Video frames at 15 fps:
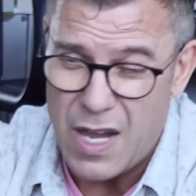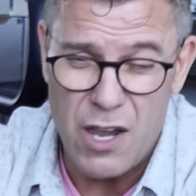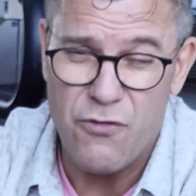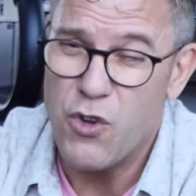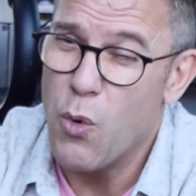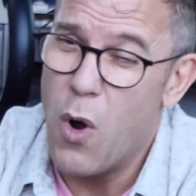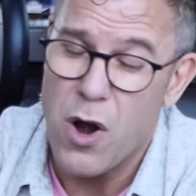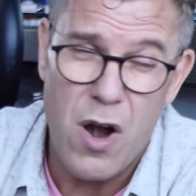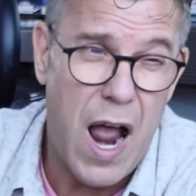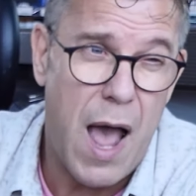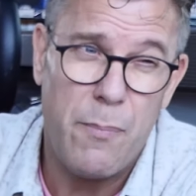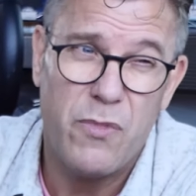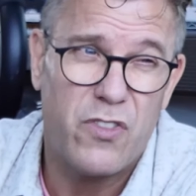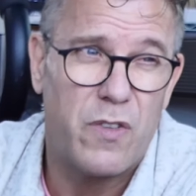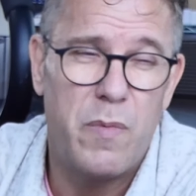If your water
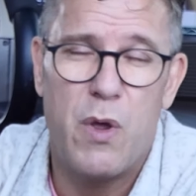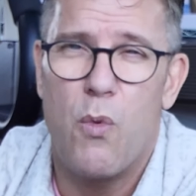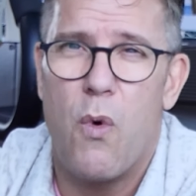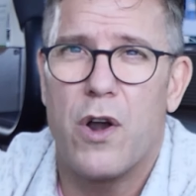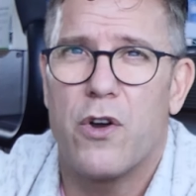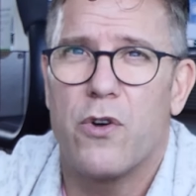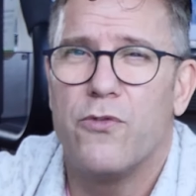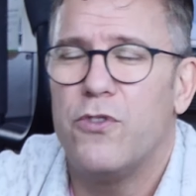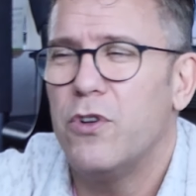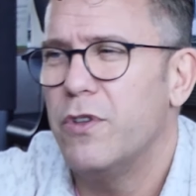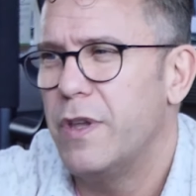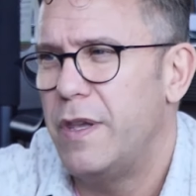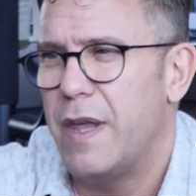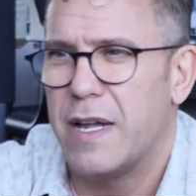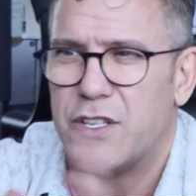happens to be wonderful,
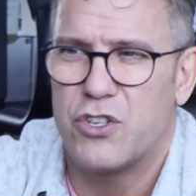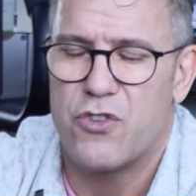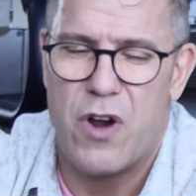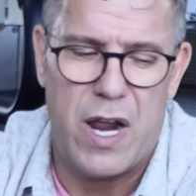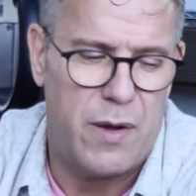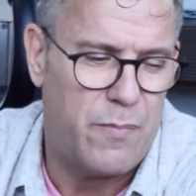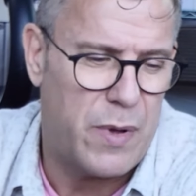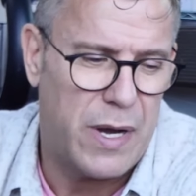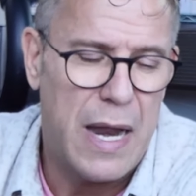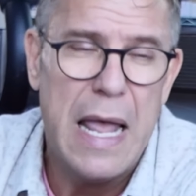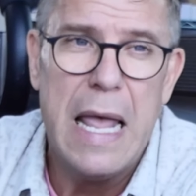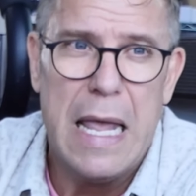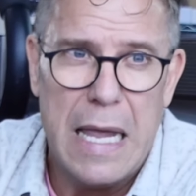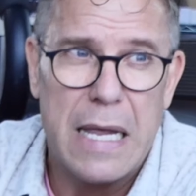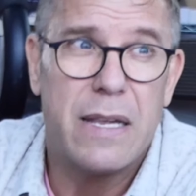then that's great, but
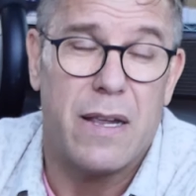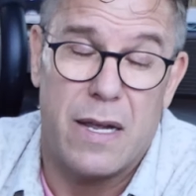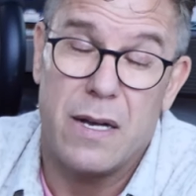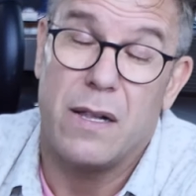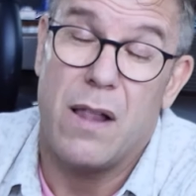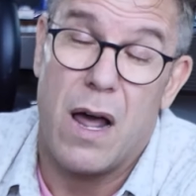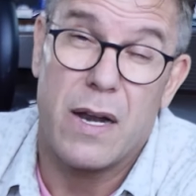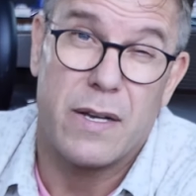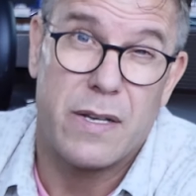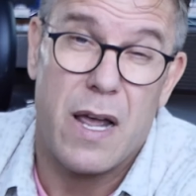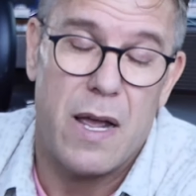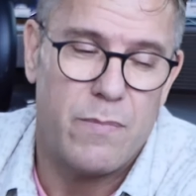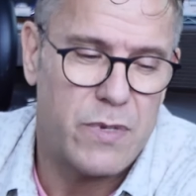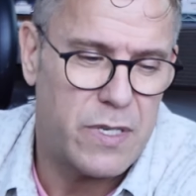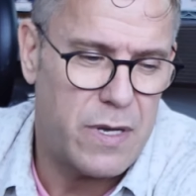and a lot of
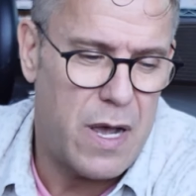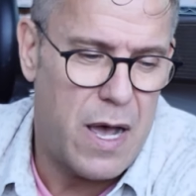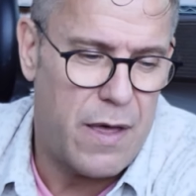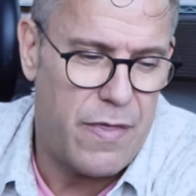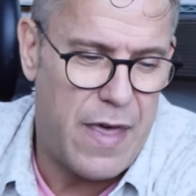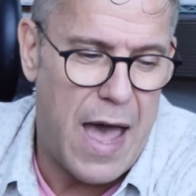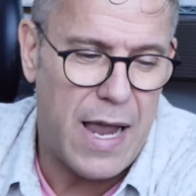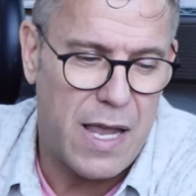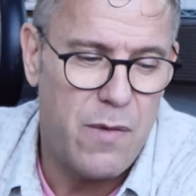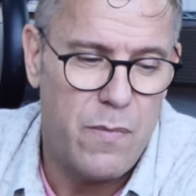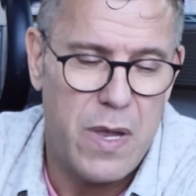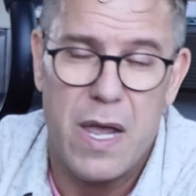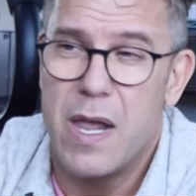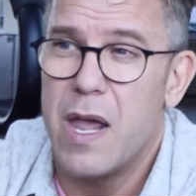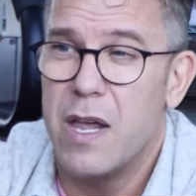times uh, that can
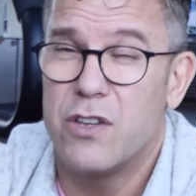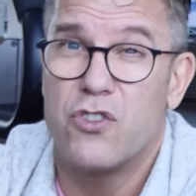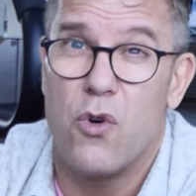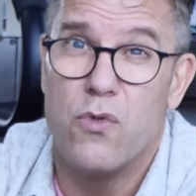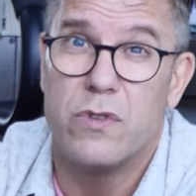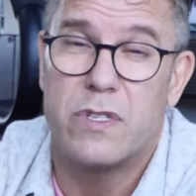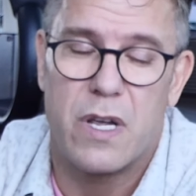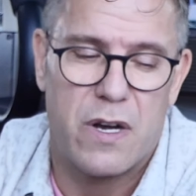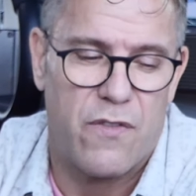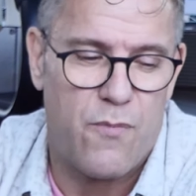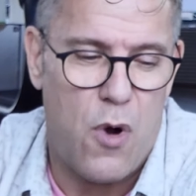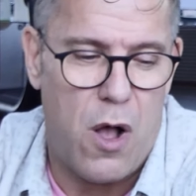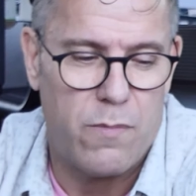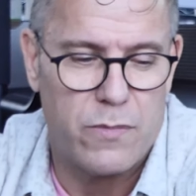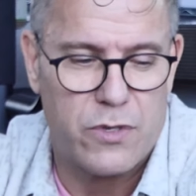be its own set of
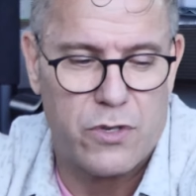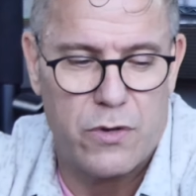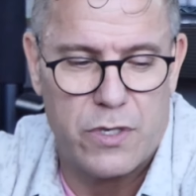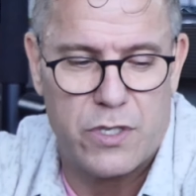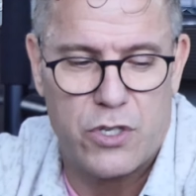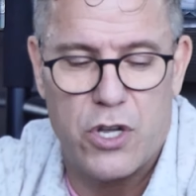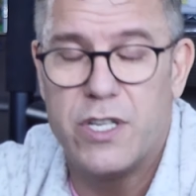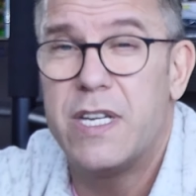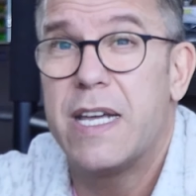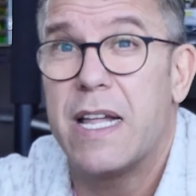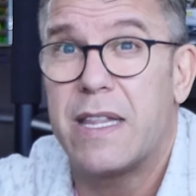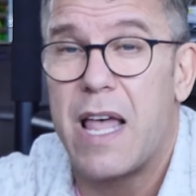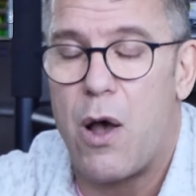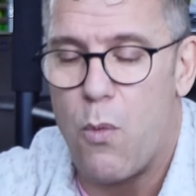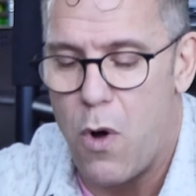problems. So it's good to
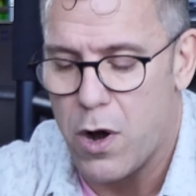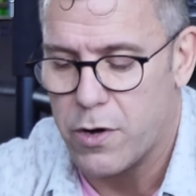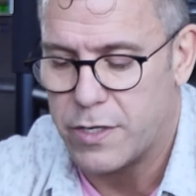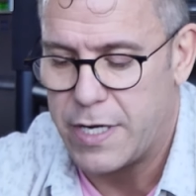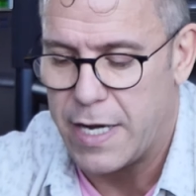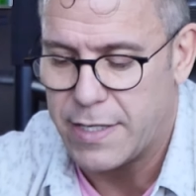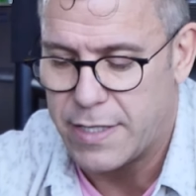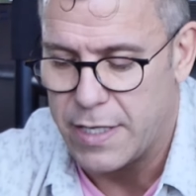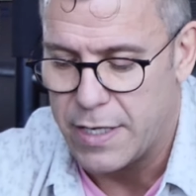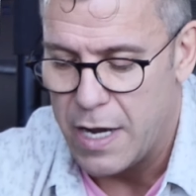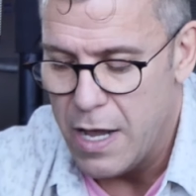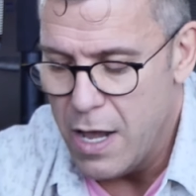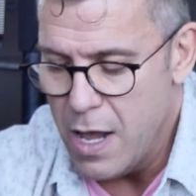get that water tested.